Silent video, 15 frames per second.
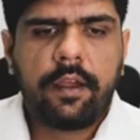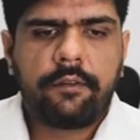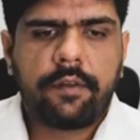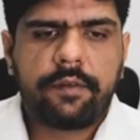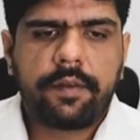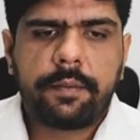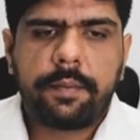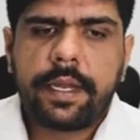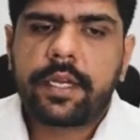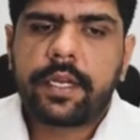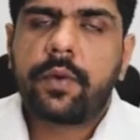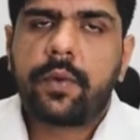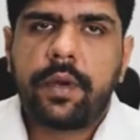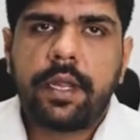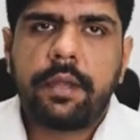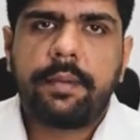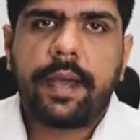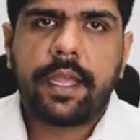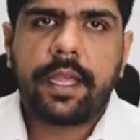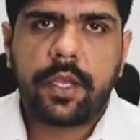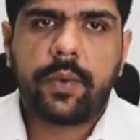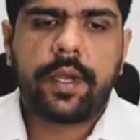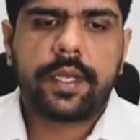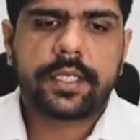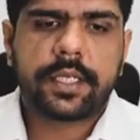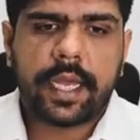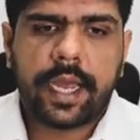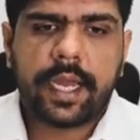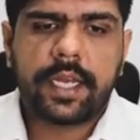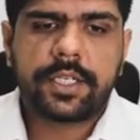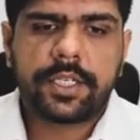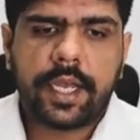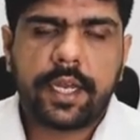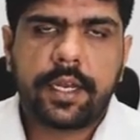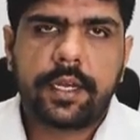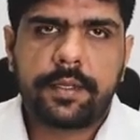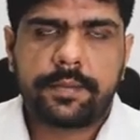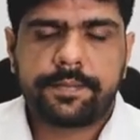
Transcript: We were beaten only by US and China.